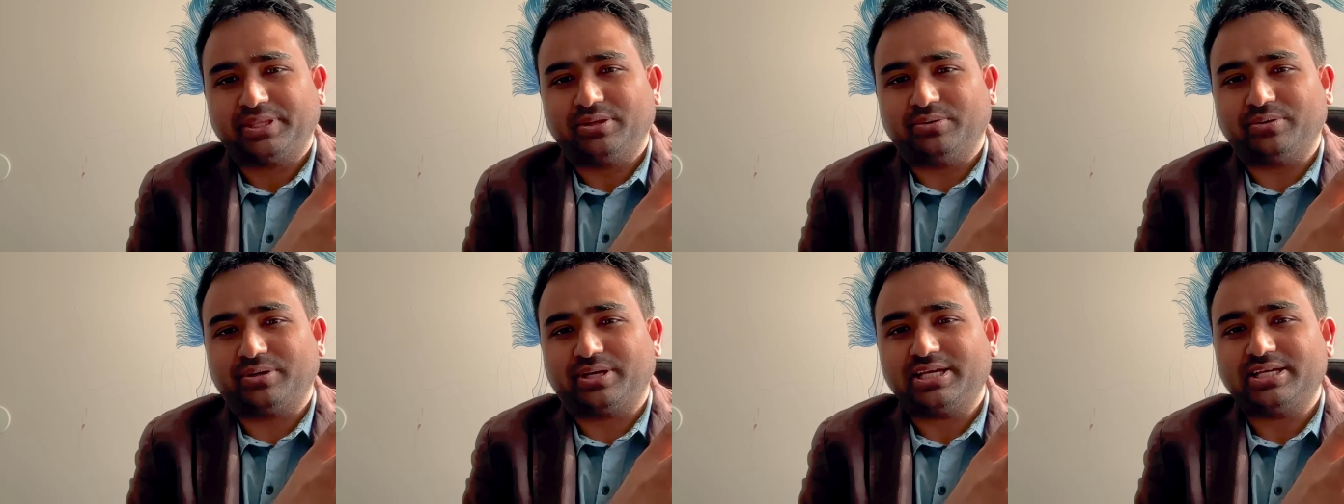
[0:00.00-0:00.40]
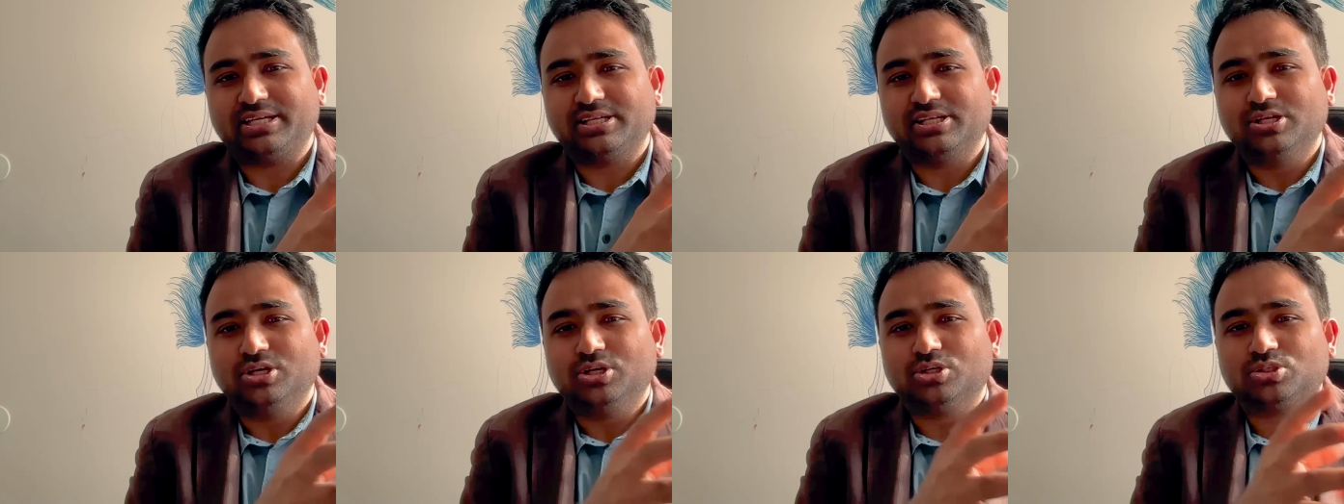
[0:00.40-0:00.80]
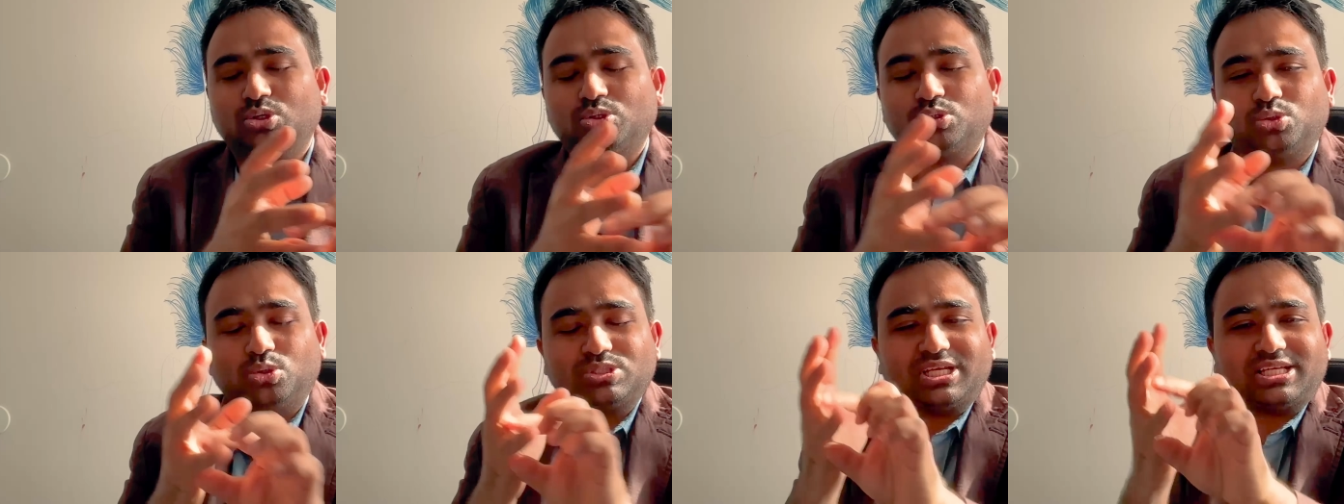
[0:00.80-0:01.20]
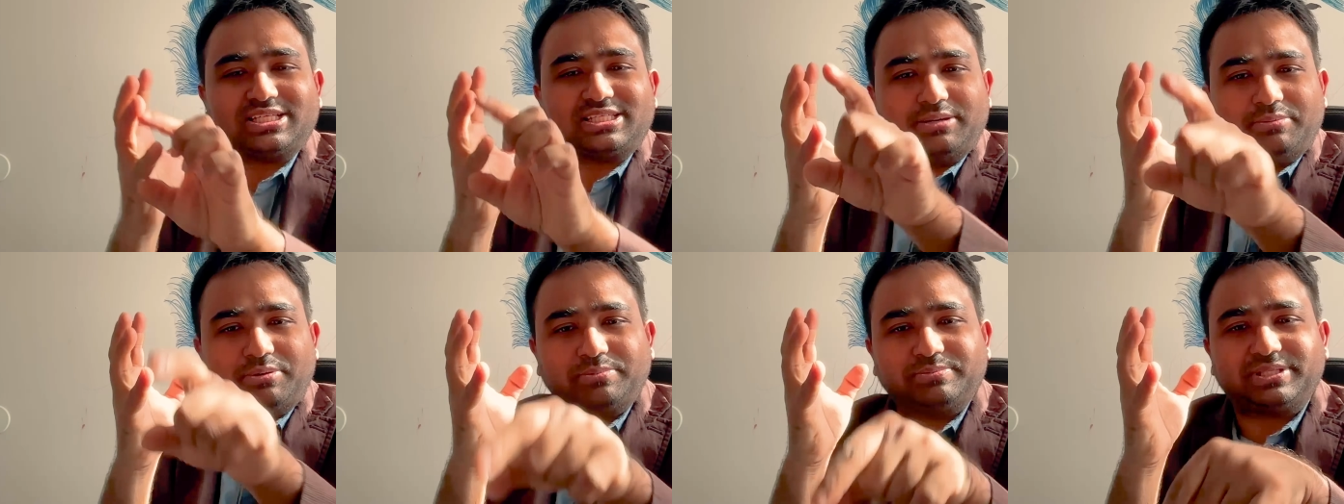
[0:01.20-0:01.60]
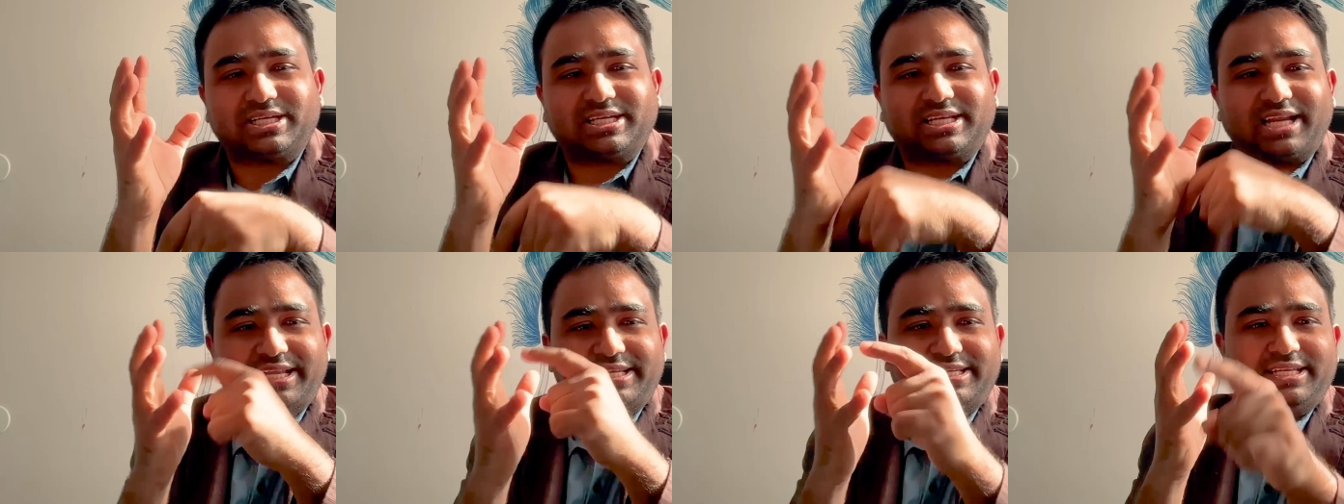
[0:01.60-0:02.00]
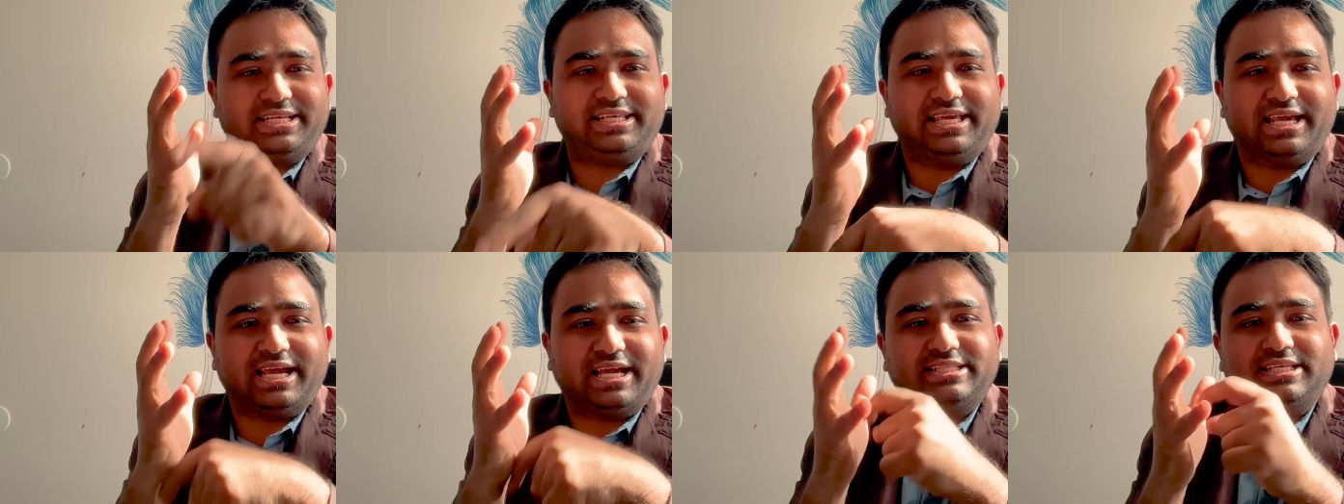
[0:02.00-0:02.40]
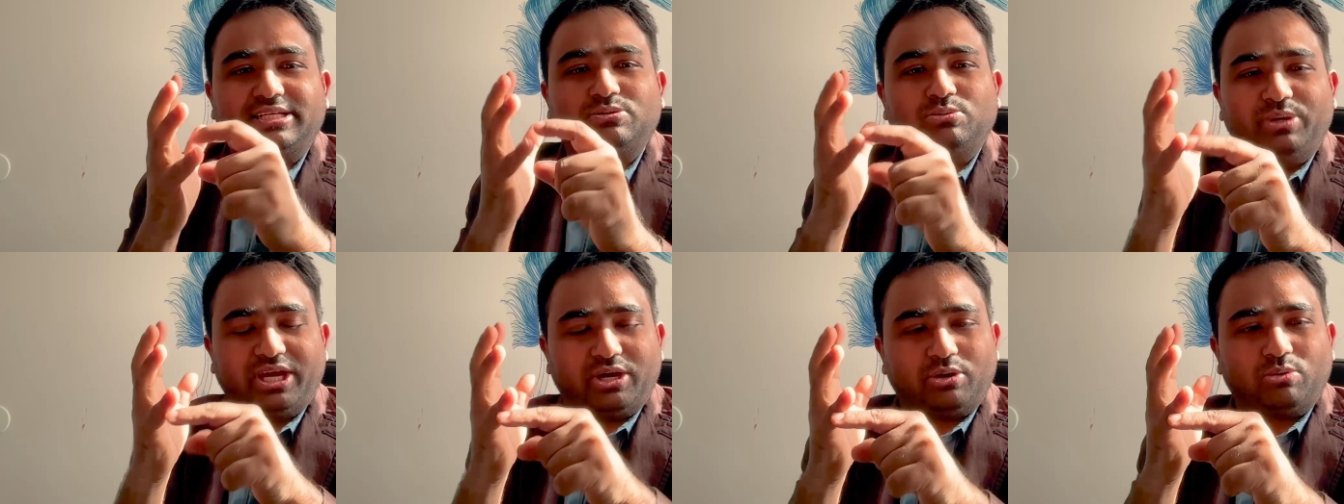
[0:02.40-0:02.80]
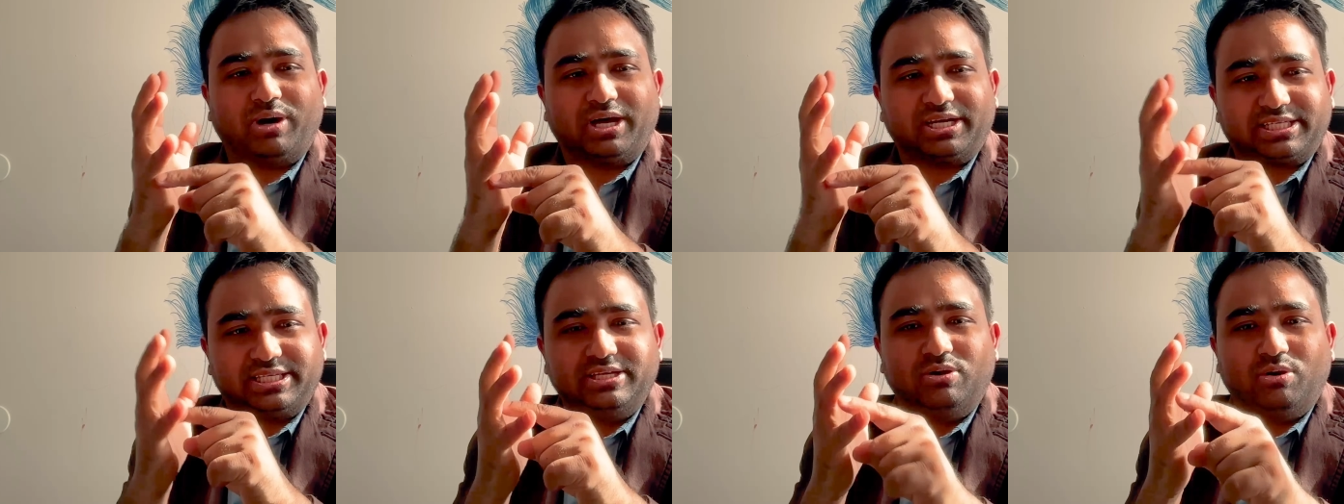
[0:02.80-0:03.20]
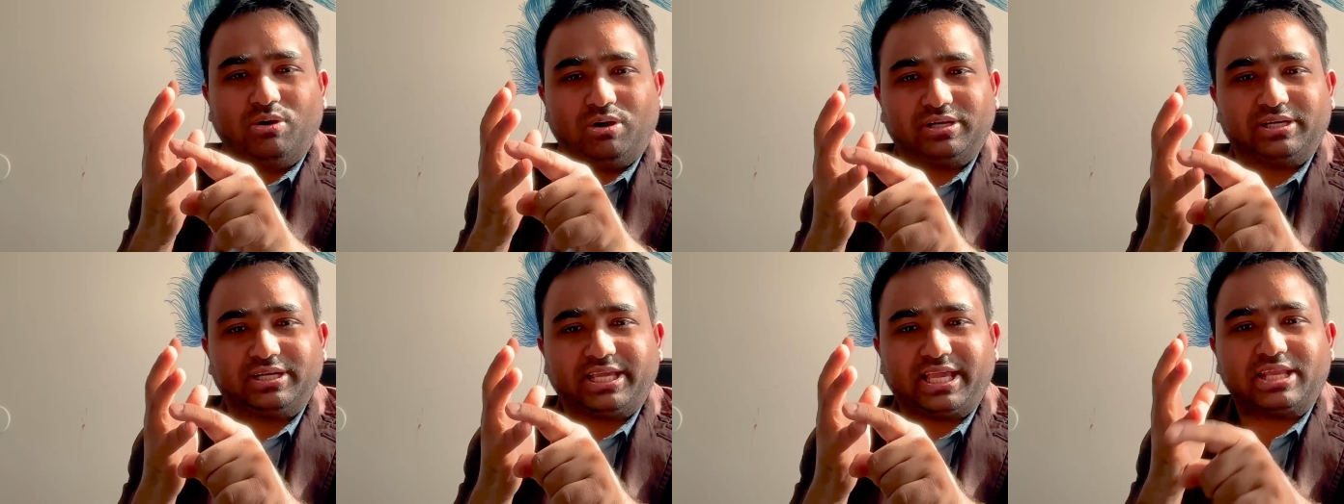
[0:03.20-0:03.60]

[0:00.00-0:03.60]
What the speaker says: Okay, so those are some of the criteria that we are working on.